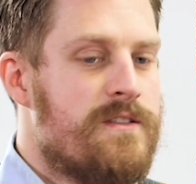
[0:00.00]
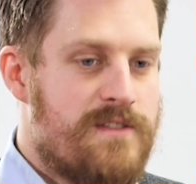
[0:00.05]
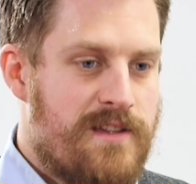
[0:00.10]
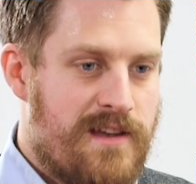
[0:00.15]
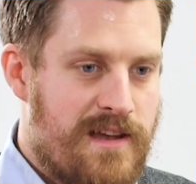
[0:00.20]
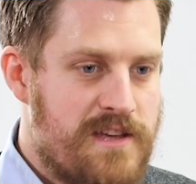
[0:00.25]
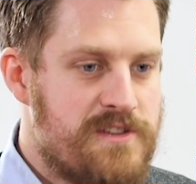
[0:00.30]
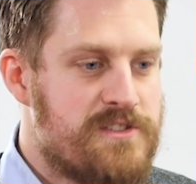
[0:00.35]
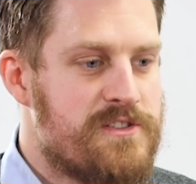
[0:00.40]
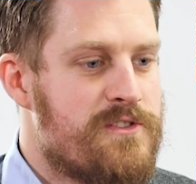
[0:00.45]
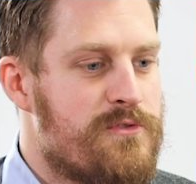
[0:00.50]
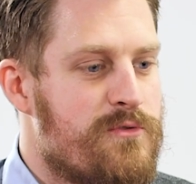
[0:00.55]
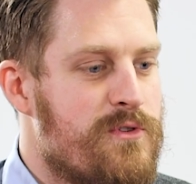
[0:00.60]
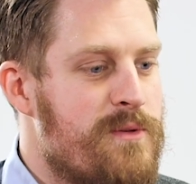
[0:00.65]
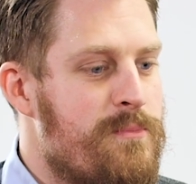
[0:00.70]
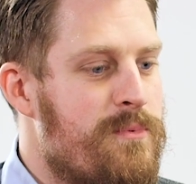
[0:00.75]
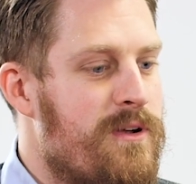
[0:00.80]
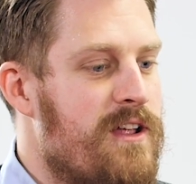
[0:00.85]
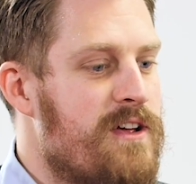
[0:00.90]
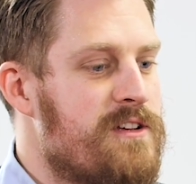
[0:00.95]
The Laser
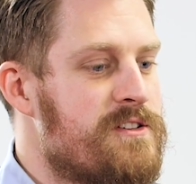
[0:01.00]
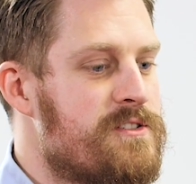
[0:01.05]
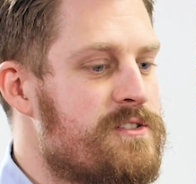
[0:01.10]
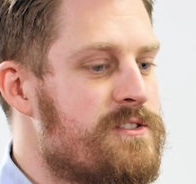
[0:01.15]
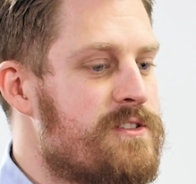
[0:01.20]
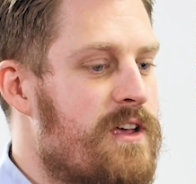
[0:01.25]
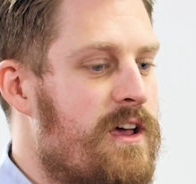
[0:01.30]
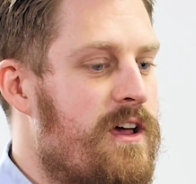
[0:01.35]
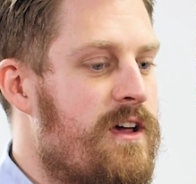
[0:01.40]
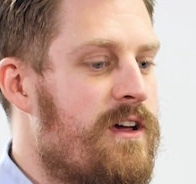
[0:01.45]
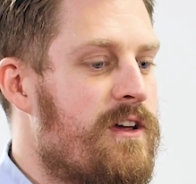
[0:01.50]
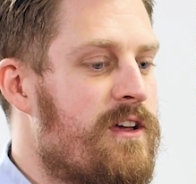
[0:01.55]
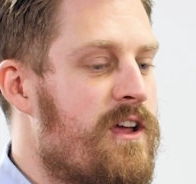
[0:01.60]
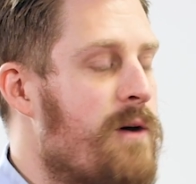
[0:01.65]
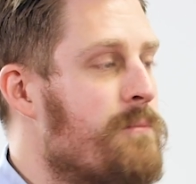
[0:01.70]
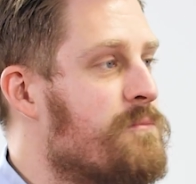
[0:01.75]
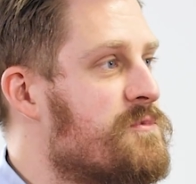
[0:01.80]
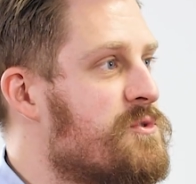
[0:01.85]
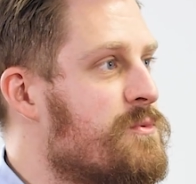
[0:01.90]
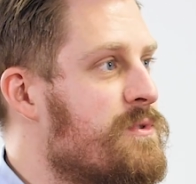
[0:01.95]
3 Plus uh,
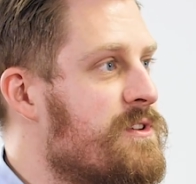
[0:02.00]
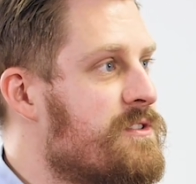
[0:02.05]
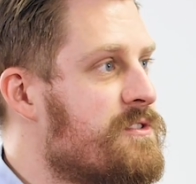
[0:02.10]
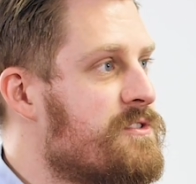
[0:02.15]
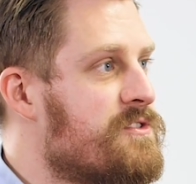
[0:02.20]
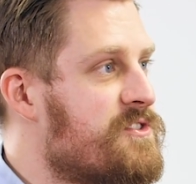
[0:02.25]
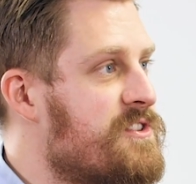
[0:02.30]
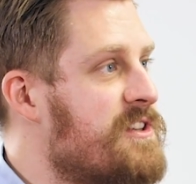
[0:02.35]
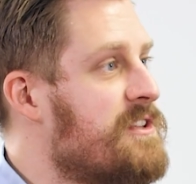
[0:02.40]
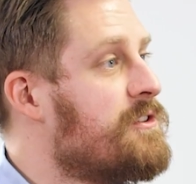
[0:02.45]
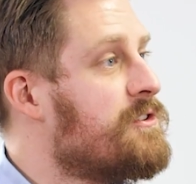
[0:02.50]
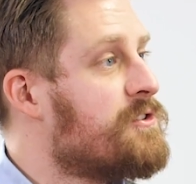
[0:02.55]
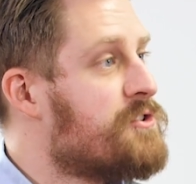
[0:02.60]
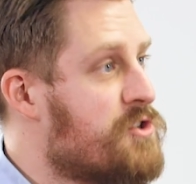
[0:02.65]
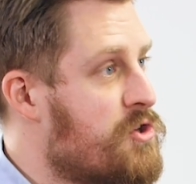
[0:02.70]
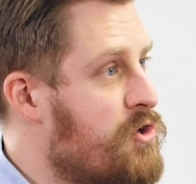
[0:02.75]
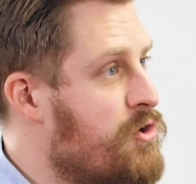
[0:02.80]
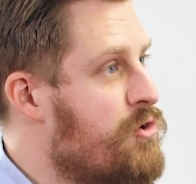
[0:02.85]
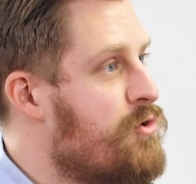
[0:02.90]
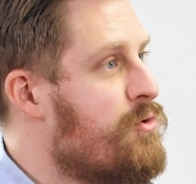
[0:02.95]
comes with SIL
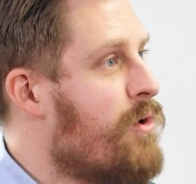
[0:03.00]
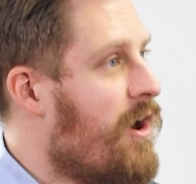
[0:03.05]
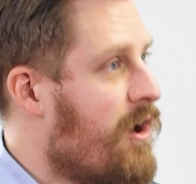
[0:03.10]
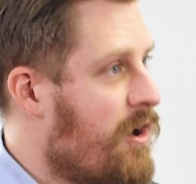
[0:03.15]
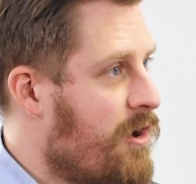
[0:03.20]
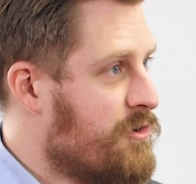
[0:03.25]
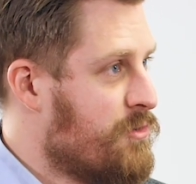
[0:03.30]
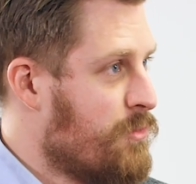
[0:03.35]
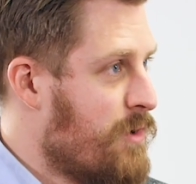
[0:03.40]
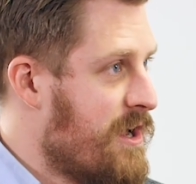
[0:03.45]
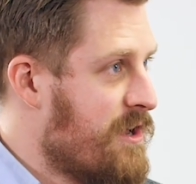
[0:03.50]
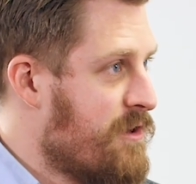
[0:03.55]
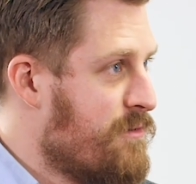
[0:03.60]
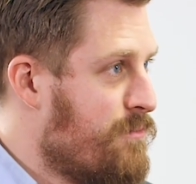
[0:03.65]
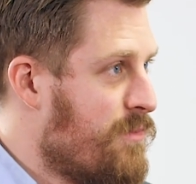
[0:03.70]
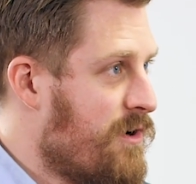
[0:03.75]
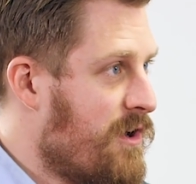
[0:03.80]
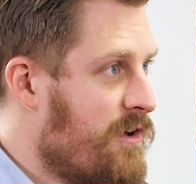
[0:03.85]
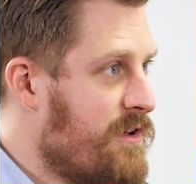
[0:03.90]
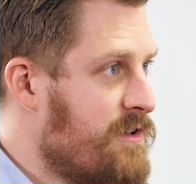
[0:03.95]
2 hardware
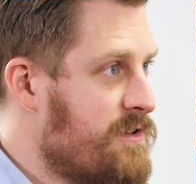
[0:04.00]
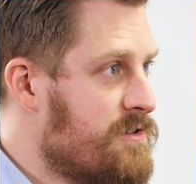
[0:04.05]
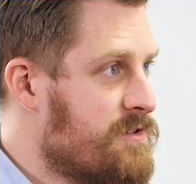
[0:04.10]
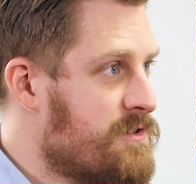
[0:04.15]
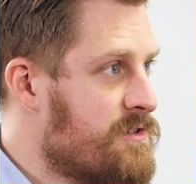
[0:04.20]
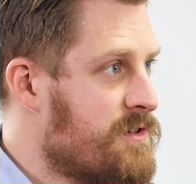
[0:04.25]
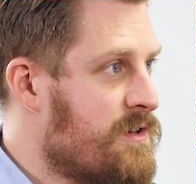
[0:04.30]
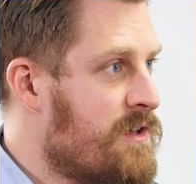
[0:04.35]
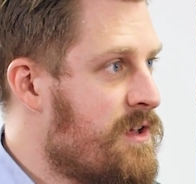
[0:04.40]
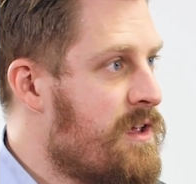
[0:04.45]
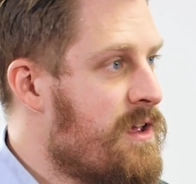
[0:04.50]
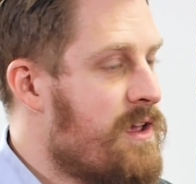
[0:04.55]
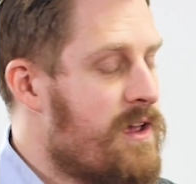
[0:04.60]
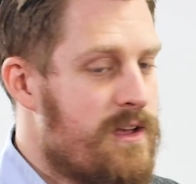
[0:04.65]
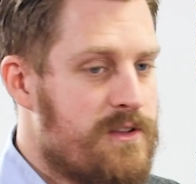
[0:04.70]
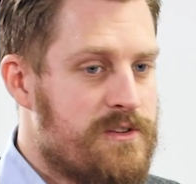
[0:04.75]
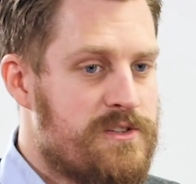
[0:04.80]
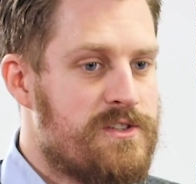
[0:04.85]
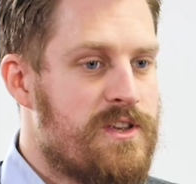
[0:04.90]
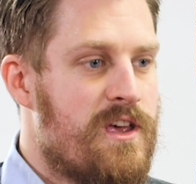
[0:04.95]
compliance
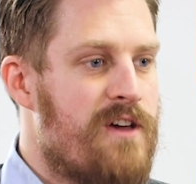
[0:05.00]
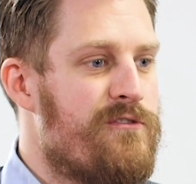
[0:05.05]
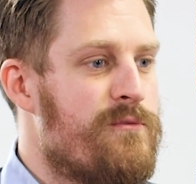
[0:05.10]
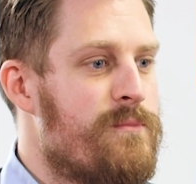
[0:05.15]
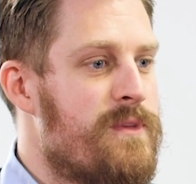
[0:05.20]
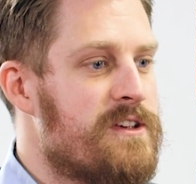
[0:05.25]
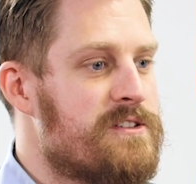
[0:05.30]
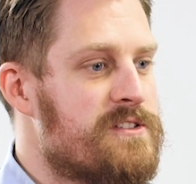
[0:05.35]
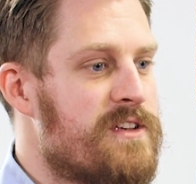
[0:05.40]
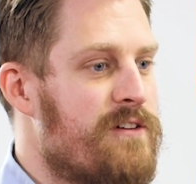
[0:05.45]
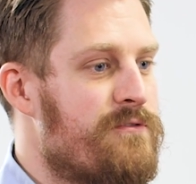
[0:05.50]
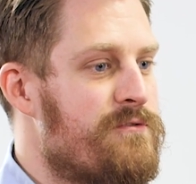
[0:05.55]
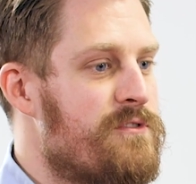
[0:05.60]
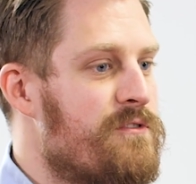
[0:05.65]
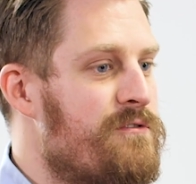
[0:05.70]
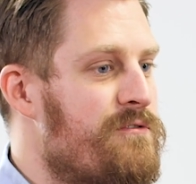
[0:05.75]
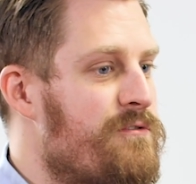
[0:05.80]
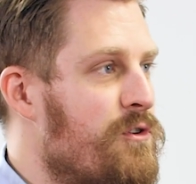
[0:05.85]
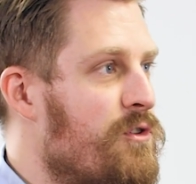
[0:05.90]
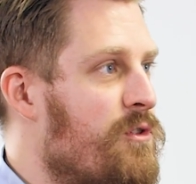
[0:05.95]
and Servomex have
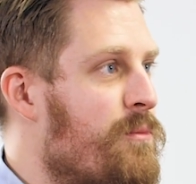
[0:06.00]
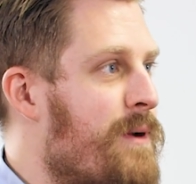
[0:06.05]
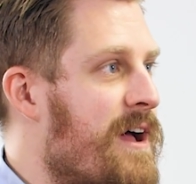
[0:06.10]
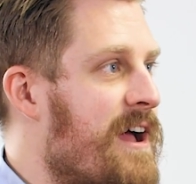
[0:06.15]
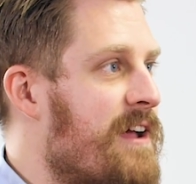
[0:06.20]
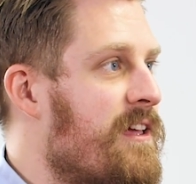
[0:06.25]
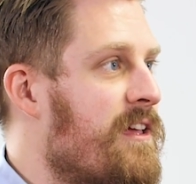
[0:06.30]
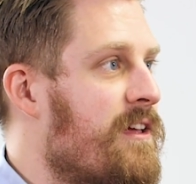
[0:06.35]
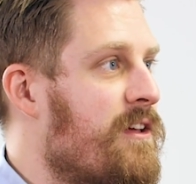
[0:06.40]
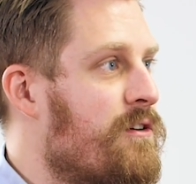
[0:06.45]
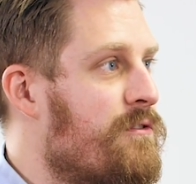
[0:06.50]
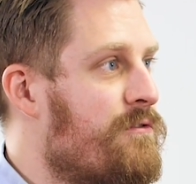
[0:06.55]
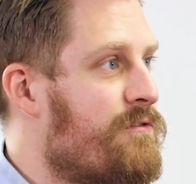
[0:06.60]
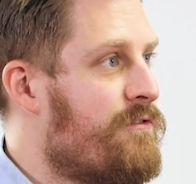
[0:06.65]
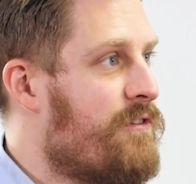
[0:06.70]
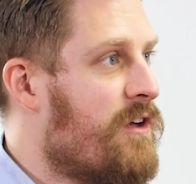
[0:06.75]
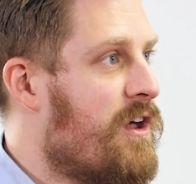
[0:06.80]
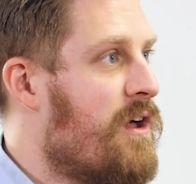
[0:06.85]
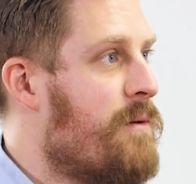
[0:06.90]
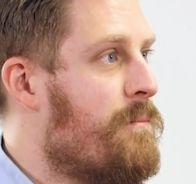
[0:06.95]
the full backing
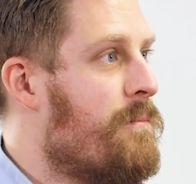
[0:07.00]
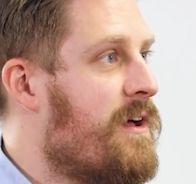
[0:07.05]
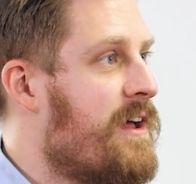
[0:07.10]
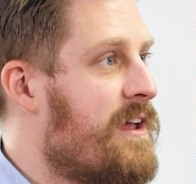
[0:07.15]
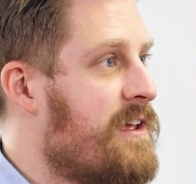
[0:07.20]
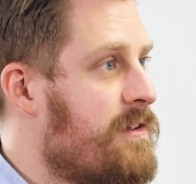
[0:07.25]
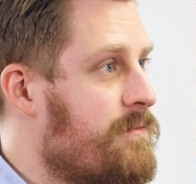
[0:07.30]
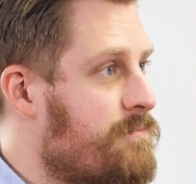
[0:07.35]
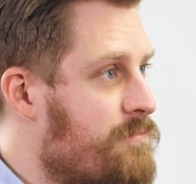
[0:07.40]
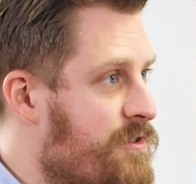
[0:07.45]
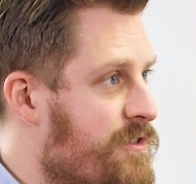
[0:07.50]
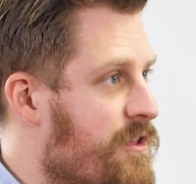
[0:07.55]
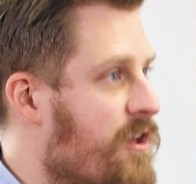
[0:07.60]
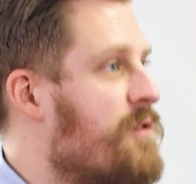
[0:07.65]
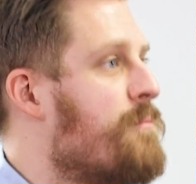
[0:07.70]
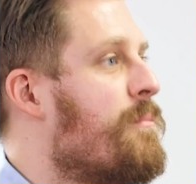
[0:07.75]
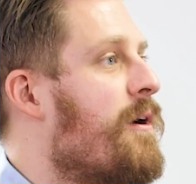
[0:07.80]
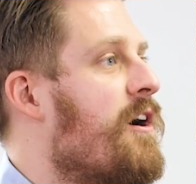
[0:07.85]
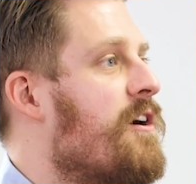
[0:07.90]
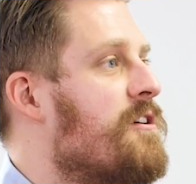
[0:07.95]
of um, a
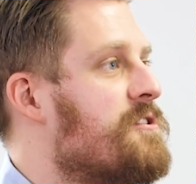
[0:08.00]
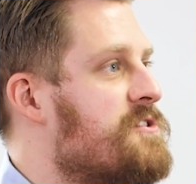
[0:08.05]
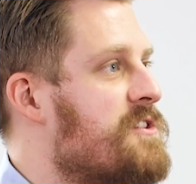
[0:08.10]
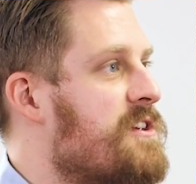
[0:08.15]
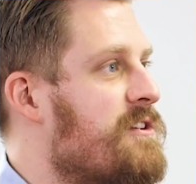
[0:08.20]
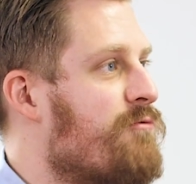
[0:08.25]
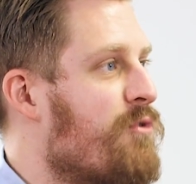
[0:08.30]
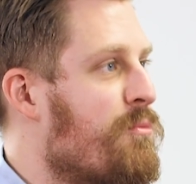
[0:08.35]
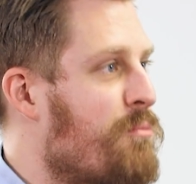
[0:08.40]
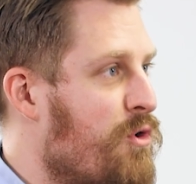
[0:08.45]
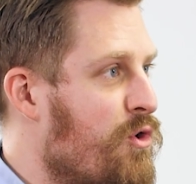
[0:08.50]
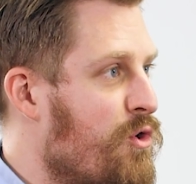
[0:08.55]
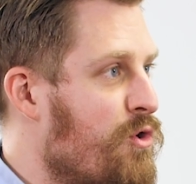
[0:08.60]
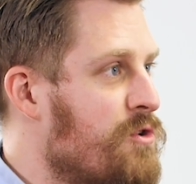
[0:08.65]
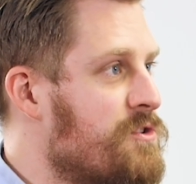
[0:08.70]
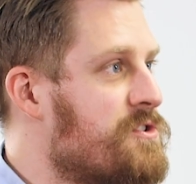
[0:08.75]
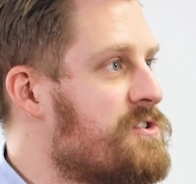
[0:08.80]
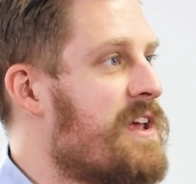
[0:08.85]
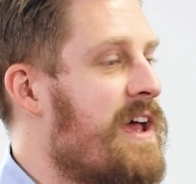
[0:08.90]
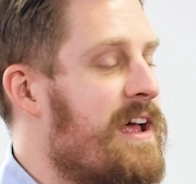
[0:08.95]
third-party
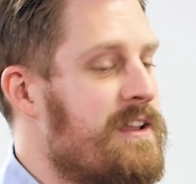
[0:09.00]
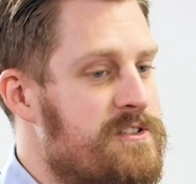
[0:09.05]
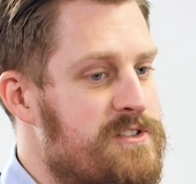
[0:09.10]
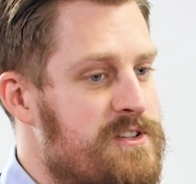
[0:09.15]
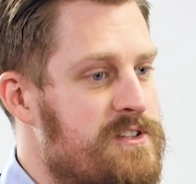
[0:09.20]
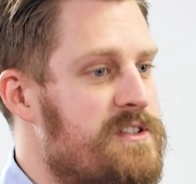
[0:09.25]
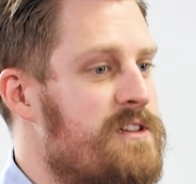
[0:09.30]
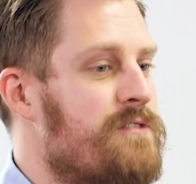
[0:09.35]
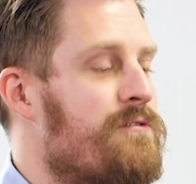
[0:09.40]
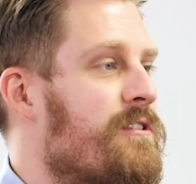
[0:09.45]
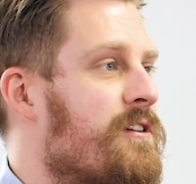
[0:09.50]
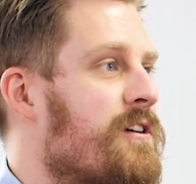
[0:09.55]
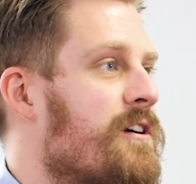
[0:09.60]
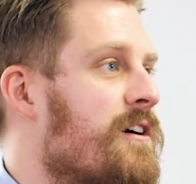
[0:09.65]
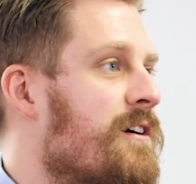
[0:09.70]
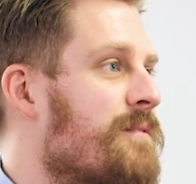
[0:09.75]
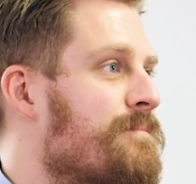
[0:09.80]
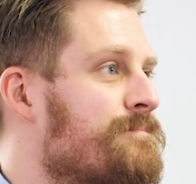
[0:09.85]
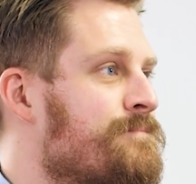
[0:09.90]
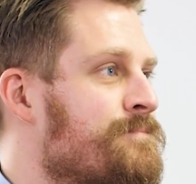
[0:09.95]
report and certificate.